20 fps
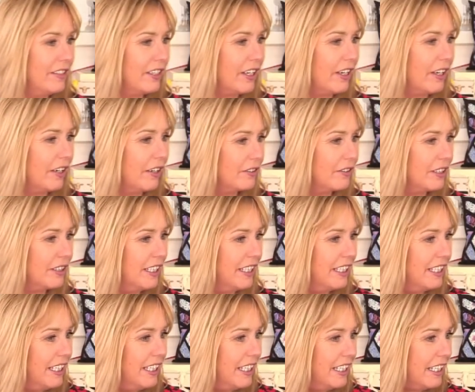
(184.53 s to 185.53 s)
There you go.
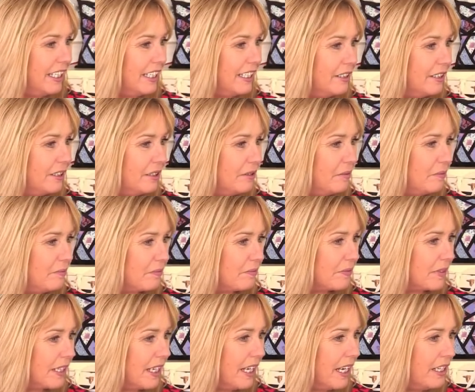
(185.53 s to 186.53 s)

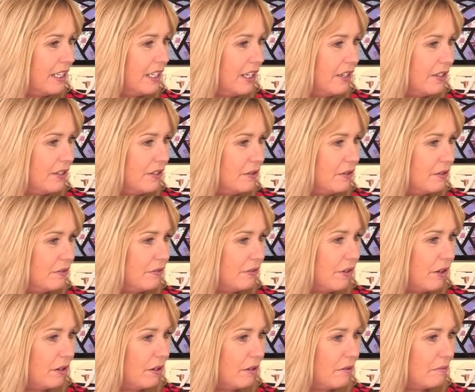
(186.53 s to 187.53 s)
Hello
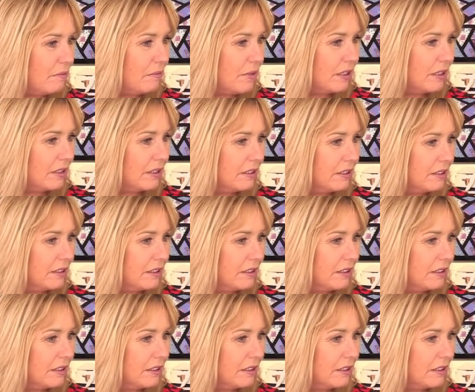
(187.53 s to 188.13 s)
from